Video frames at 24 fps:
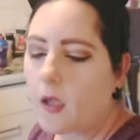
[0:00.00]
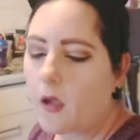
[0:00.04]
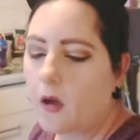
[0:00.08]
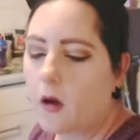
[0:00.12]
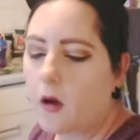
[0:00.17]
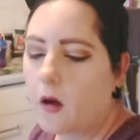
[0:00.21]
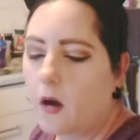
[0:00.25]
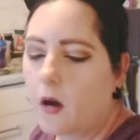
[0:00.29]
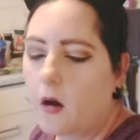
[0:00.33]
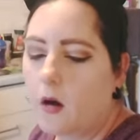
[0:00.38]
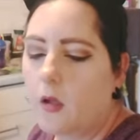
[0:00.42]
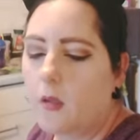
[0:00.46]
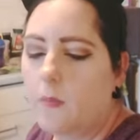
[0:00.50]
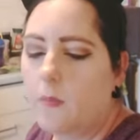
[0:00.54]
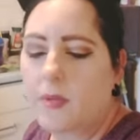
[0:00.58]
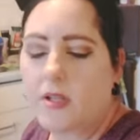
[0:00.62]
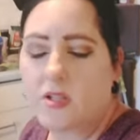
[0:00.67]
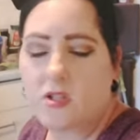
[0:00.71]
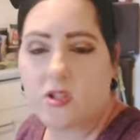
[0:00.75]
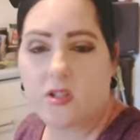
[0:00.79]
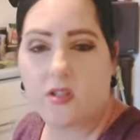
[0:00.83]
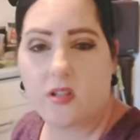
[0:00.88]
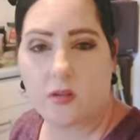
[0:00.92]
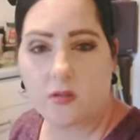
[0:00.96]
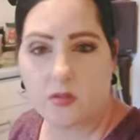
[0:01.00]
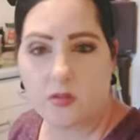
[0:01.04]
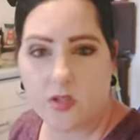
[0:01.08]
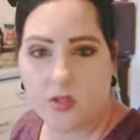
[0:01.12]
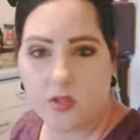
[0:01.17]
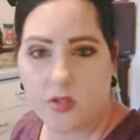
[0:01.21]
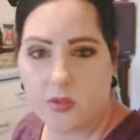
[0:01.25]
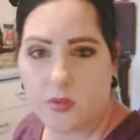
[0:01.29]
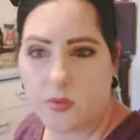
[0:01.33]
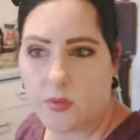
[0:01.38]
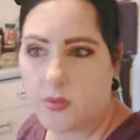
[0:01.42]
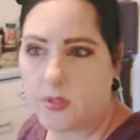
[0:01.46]
I mentioned that I was going
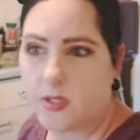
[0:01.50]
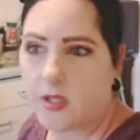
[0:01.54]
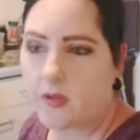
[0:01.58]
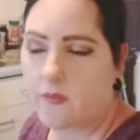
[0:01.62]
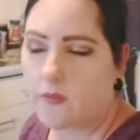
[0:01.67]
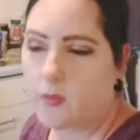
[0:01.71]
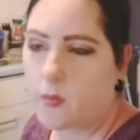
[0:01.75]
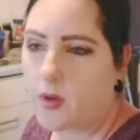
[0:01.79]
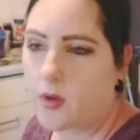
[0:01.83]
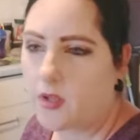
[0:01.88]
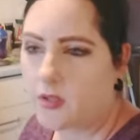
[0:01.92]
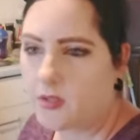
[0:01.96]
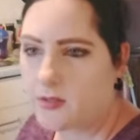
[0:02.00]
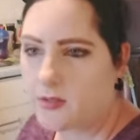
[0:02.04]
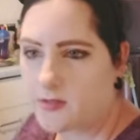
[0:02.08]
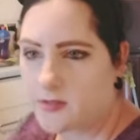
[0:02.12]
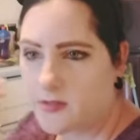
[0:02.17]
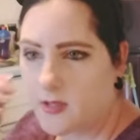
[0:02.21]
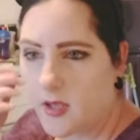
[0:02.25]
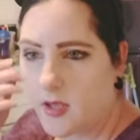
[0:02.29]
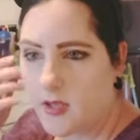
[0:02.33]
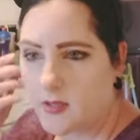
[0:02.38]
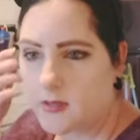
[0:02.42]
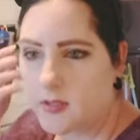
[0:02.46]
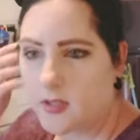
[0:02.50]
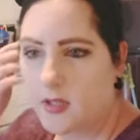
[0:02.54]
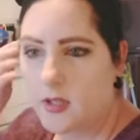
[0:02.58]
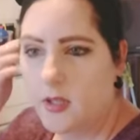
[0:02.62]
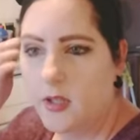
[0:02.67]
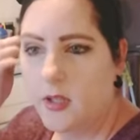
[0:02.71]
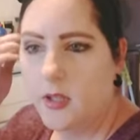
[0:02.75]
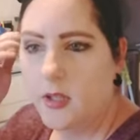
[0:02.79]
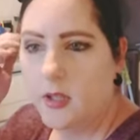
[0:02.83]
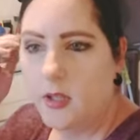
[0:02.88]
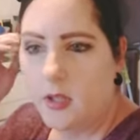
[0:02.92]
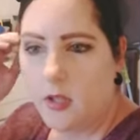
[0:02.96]
to do a giveaway, and I said
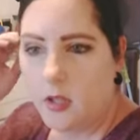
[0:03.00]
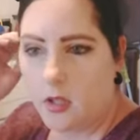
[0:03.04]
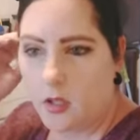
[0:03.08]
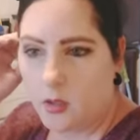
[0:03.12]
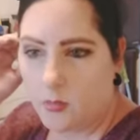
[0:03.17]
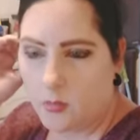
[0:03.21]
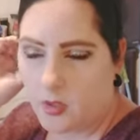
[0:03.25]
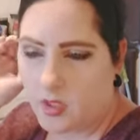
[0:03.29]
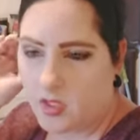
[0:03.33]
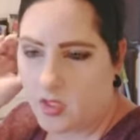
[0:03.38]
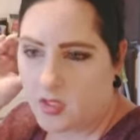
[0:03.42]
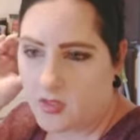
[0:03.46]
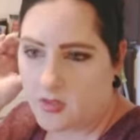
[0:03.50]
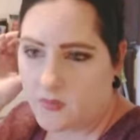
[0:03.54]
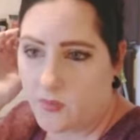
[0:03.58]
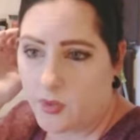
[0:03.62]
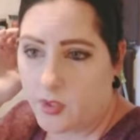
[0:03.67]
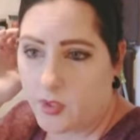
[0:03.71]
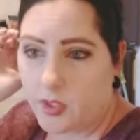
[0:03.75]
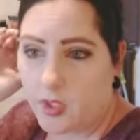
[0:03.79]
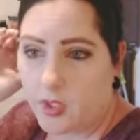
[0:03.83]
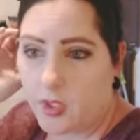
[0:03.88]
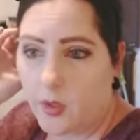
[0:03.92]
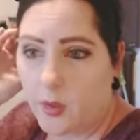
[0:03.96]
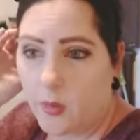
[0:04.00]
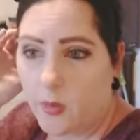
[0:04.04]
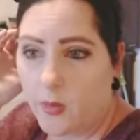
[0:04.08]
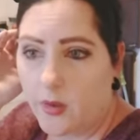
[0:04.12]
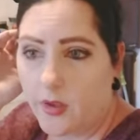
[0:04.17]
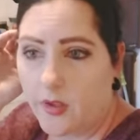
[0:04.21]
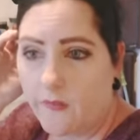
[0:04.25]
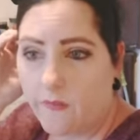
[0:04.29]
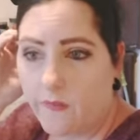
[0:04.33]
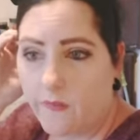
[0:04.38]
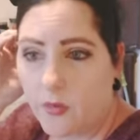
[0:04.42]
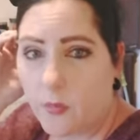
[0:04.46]
in my last video,
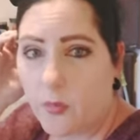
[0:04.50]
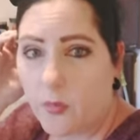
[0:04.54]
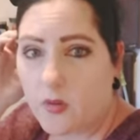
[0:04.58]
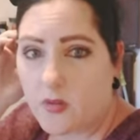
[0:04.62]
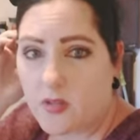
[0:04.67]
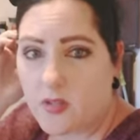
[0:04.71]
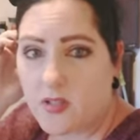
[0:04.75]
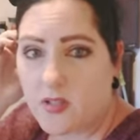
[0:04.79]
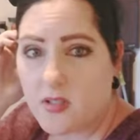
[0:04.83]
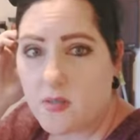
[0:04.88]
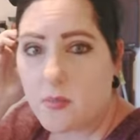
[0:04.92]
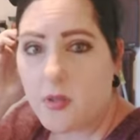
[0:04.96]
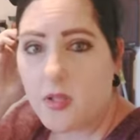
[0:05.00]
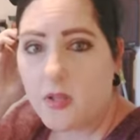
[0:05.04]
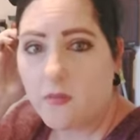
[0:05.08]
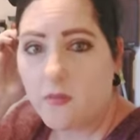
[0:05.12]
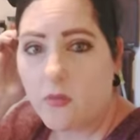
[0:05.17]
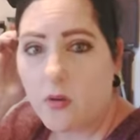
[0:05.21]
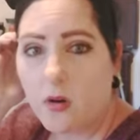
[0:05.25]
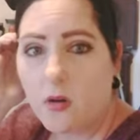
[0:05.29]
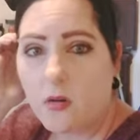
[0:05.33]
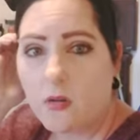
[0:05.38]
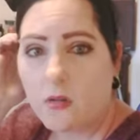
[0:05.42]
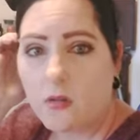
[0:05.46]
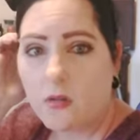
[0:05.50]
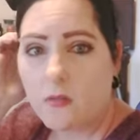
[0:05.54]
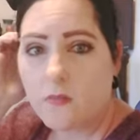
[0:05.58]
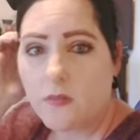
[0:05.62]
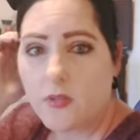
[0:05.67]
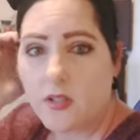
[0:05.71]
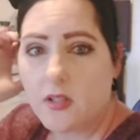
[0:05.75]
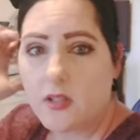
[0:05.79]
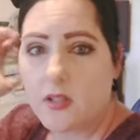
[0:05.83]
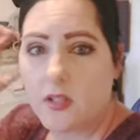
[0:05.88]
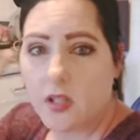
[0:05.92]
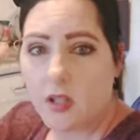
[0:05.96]
if you wanted to be involved
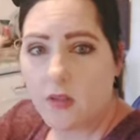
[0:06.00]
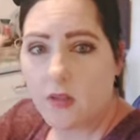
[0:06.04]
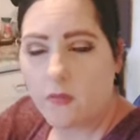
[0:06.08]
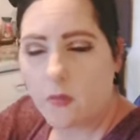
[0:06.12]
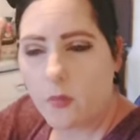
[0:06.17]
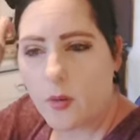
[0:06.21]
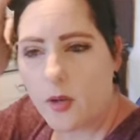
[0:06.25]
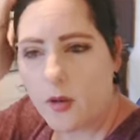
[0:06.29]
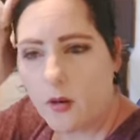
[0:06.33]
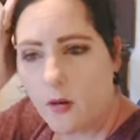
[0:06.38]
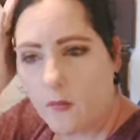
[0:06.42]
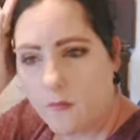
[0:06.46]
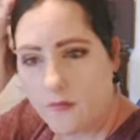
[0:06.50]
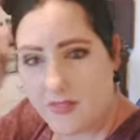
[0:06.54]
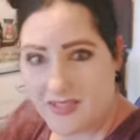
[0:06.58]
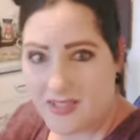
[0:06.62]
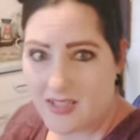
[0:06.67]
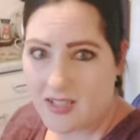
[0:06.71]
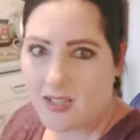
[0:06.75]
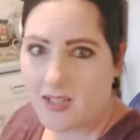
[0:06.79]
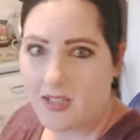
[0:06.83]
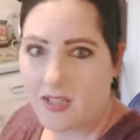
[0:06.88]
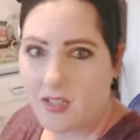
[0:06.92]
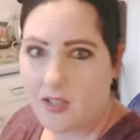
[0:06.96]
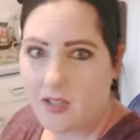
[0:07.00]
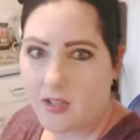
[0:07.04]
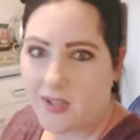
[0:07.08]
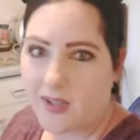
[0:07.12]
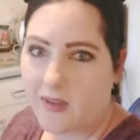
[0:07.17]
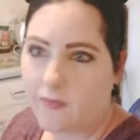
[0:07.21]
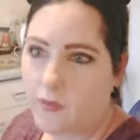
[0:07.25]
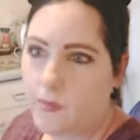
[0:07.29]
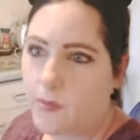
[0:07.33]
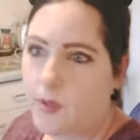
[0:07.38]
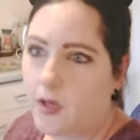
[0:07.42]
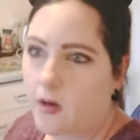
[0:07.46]
in the giveaway, obviously you'd
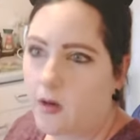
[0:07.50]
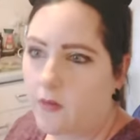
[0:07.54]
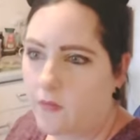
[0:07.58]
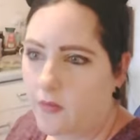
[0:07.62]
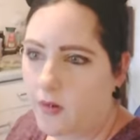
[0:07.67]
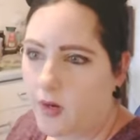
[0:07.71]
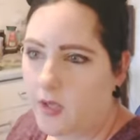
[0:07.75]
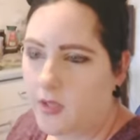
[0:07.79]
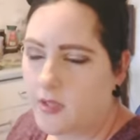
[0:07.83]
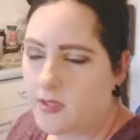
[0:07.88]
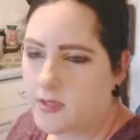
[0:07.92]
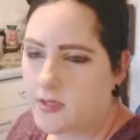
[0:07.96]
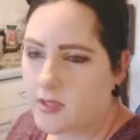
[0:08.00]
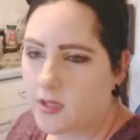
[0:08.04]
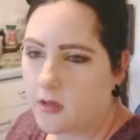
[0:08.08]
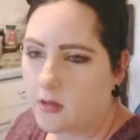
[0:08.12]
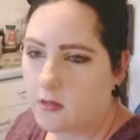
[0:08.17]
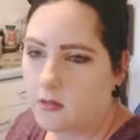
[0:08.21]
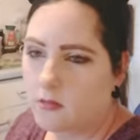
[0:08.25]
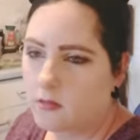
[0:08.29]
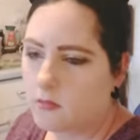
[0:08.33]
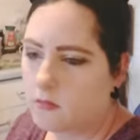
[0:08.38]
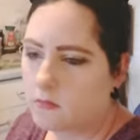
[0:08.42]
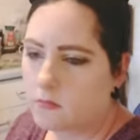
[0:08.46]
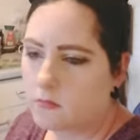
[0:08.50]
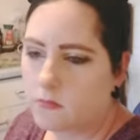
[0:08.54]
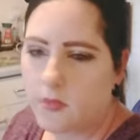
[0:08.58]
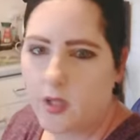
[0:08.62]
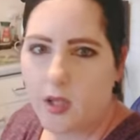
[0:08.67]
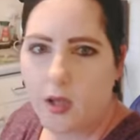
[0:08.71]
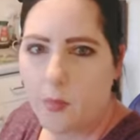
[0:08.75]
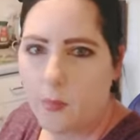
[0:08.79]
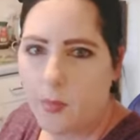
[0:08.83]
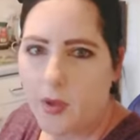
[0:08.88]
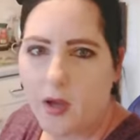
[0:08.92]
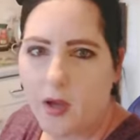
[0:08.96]
have to be over 18 or
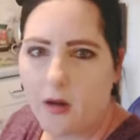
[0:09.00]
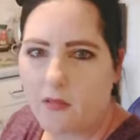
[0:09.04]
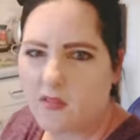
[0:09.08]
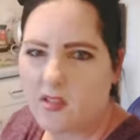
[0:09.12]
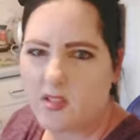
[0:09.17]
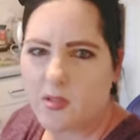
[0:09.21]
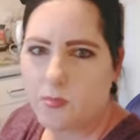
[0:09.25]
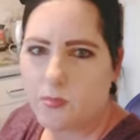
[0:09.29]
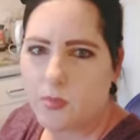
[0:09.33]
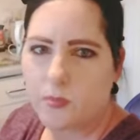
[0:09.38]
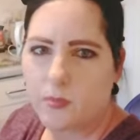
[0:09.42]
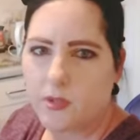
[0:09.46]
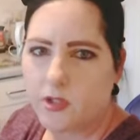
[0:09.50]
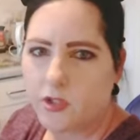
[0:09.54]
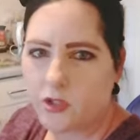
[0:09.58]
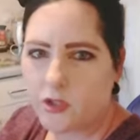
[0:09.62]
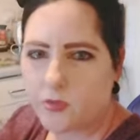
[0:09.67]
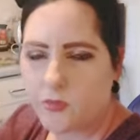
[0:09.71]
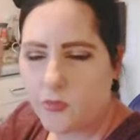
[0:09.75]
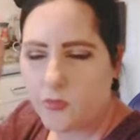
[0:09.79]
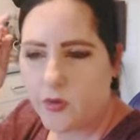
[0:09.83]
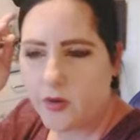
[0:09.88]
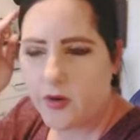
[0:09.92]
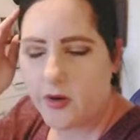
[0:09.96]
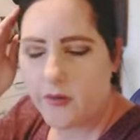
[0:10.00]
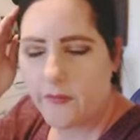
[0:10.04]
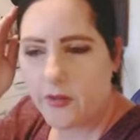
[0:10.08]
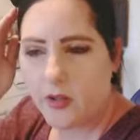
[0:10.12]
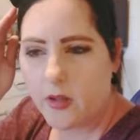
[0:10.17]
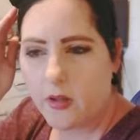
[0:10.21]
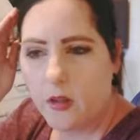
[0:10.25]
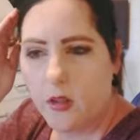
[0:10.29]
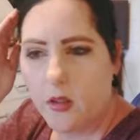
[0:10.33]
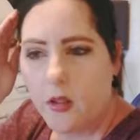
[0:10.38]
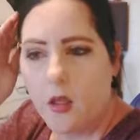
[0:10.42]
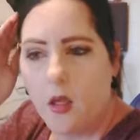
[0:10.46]
get a parent's permission,
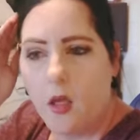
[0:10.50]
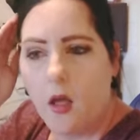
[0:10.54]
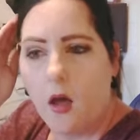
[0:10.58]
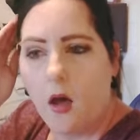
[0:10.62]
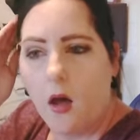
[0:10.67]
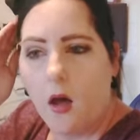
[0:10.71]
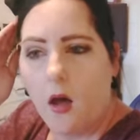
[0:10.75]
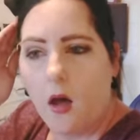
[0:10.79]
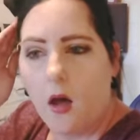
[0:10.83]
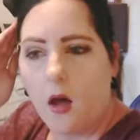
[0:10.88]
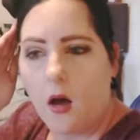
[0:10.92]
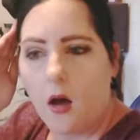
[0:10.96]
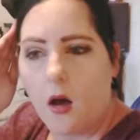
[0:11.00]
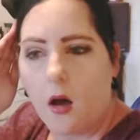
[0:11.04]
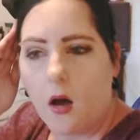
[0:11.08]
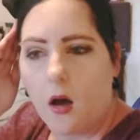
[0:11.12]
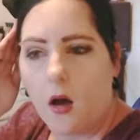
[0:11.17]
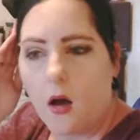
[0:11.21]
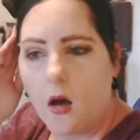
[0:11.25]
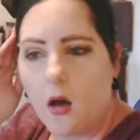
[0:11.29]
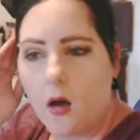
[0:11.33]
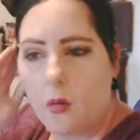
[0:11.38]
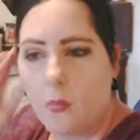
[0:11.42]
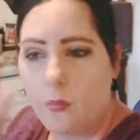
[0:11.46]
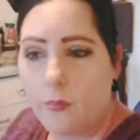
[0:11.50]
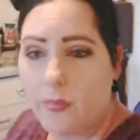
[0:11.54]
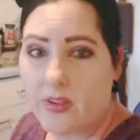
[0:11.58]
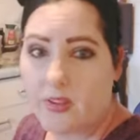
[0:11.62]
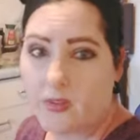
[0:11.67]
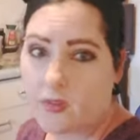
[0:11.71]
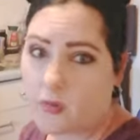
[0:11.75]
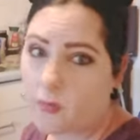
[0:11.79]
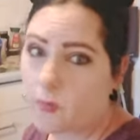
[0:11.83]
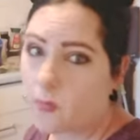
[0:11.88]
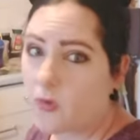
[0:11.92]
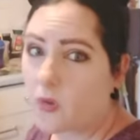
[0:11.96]
whatever, be a
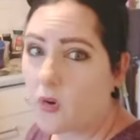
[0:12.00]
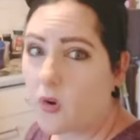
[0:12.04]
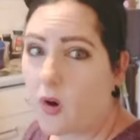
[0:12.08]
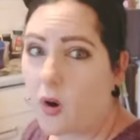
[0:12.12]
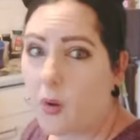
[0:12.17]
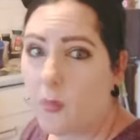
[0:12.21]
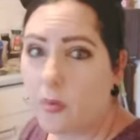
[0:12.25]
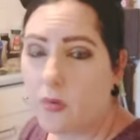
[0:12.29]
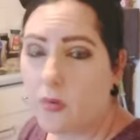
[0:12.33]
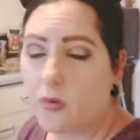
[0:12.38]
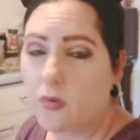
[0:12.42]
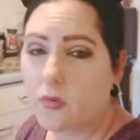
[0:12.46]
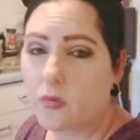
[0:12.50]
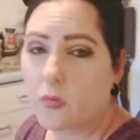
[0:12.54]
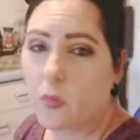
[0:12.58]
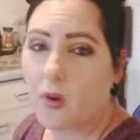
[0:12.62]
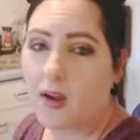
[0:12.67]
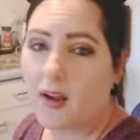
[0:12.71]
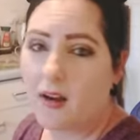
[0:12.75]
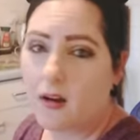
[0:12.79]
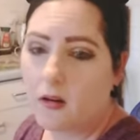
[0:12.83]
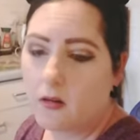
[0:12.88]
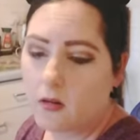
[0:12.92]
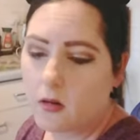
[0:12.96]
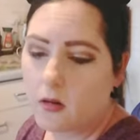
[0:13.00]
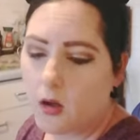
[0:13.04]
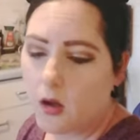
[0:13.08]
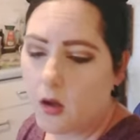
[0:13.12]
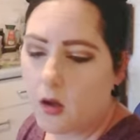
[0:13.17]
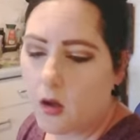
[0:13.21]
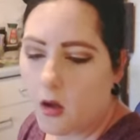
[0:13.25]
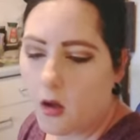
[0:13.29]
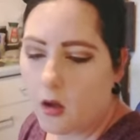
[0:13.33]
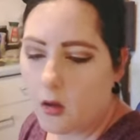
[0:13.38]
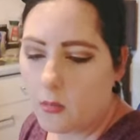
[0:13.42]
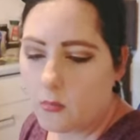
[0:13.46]
subscriber as well,
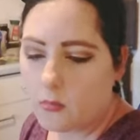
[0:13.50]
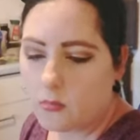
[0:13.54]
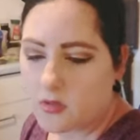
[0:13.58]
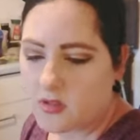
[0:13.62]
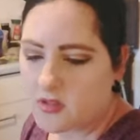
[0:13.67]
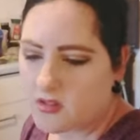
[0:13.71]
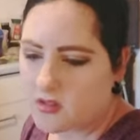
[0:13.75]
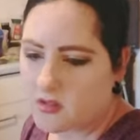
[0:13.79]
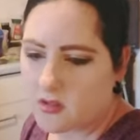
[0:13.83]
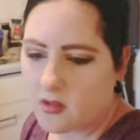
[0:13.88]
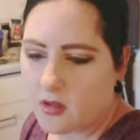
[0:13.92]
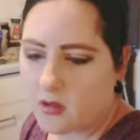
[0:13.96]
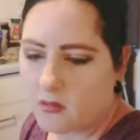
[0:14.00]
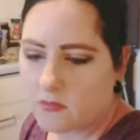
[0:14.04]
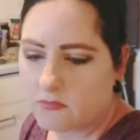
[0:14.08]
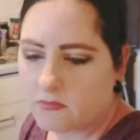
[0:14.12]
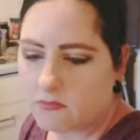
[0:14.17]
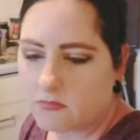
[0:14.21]
because I know